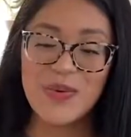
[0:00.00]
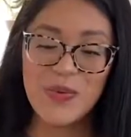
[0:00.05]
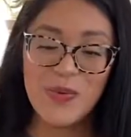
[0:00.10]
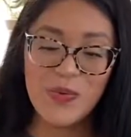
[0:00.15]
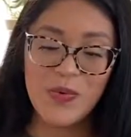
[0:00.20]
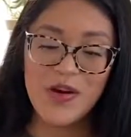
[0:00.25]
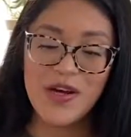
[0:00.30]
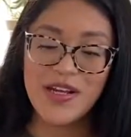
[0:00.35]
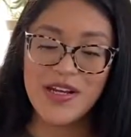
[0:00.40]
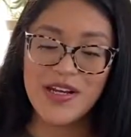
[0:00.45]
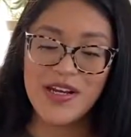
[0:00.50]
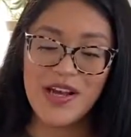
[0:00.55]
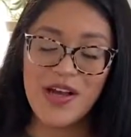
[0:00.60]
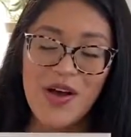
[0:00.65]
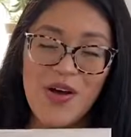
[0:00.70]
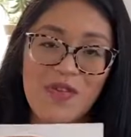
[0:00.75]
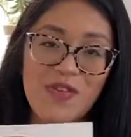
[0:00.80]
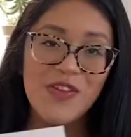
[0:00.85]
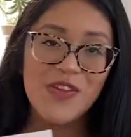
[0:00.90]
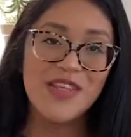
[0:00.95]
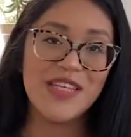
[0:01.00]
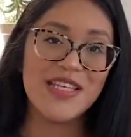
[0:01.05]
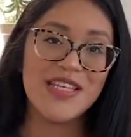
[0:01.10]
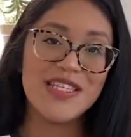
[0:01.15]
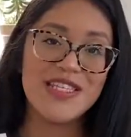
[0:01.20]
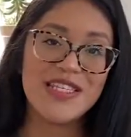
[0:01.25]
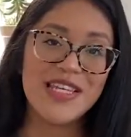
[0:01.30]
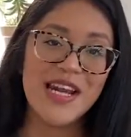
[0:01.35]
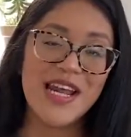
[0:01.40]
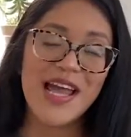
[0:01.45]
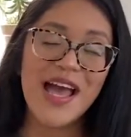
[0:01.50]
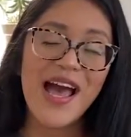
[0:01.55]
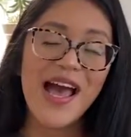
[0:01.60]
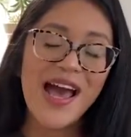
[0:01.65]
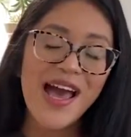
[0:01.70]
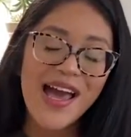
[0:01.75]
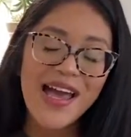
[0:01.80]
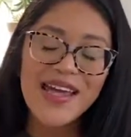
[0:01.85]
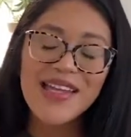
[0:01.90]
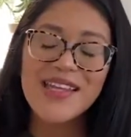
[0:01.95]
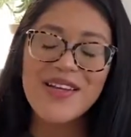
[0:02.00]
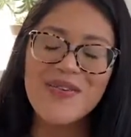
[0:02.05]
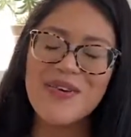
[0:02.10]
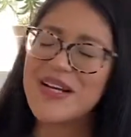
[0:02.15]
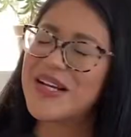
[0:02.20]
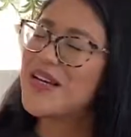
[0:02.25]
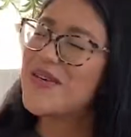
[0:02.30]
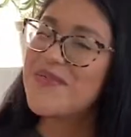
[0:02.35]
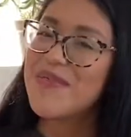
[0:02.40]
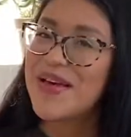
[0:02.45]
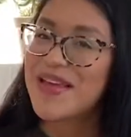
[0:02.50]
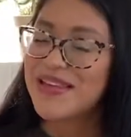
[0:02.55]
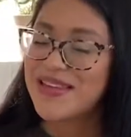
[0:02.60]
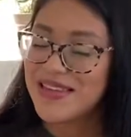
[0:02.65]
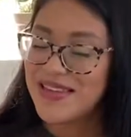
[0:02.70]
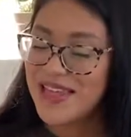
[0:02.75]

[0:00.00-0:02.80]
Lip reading: one of the things that I highly recommend,